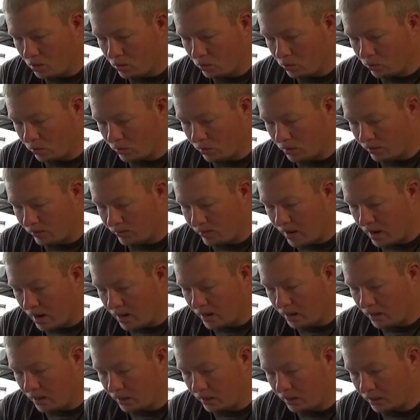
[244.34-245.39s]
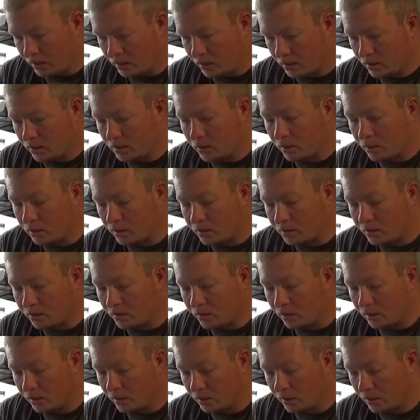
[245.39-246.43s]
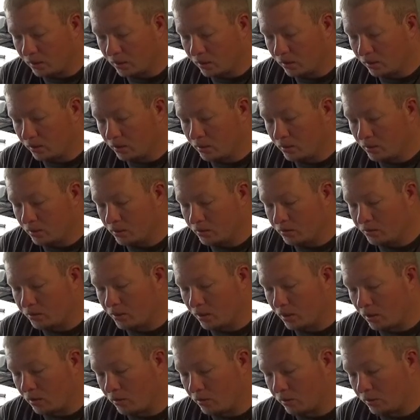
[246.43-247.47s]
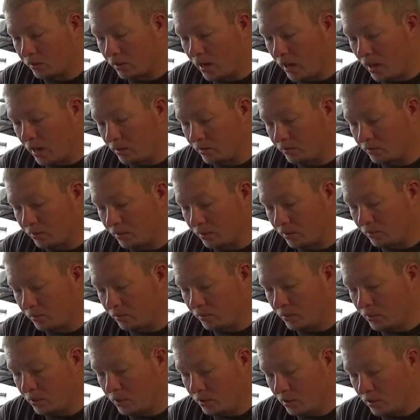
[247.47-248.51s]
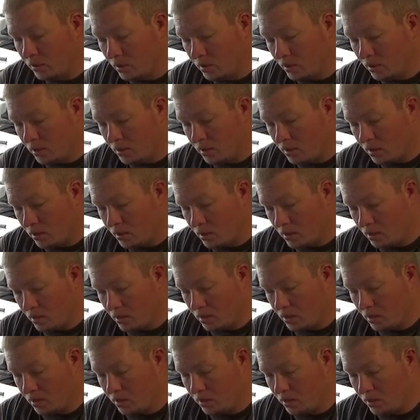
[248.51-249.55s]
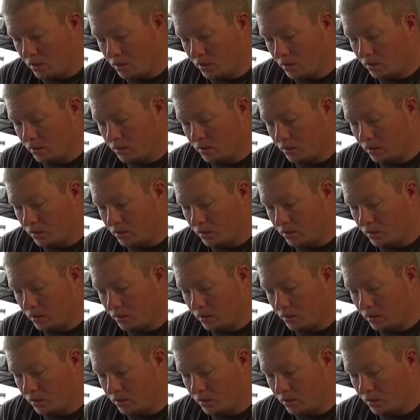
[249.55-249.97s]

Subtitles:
what they've got in it, let's see here: salt, calcium, iodine,